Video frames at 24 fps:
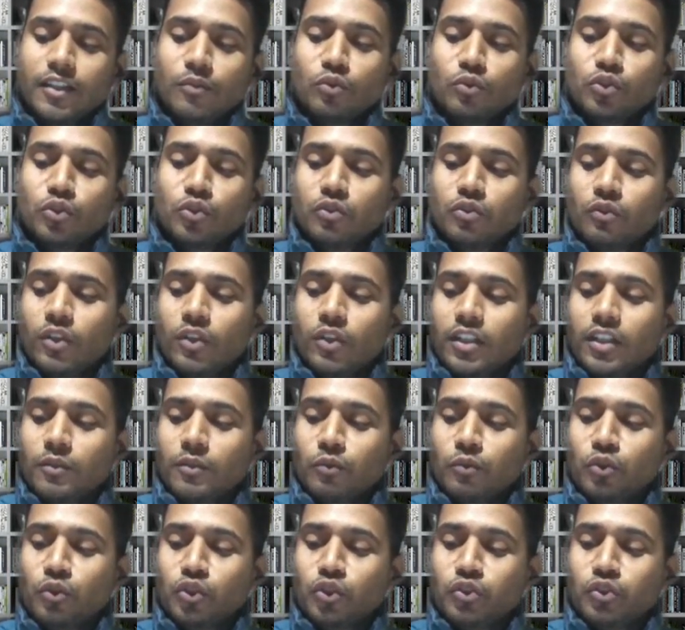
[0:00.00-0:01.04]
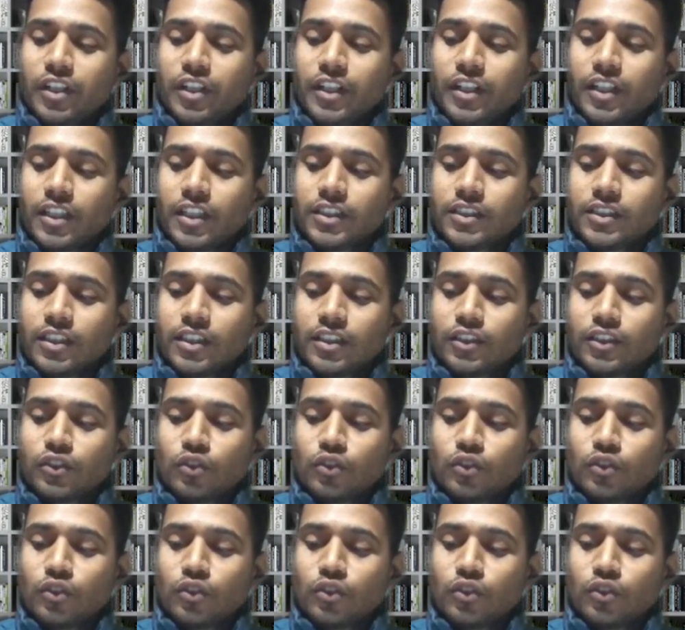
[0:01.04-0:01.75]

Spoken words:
mutual induction?